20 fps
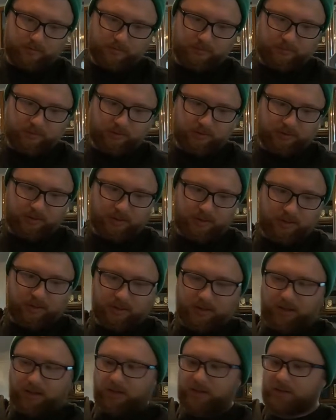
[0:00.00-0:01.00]
so I got
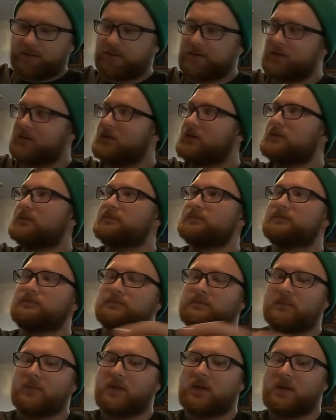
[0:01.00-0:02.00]
that.
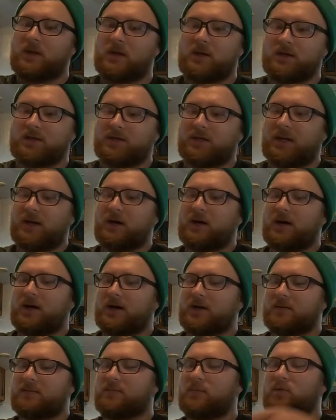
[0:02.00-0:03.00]
So now I
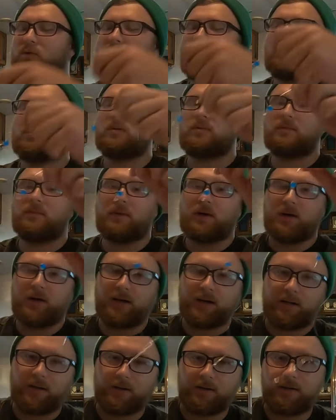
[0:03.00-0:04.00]
can pull
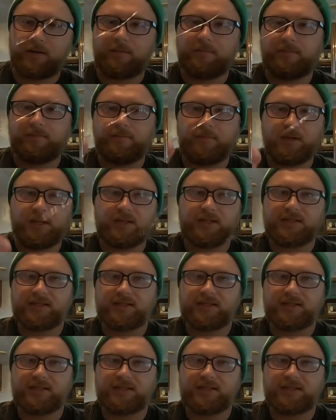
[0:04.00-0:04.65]
my bead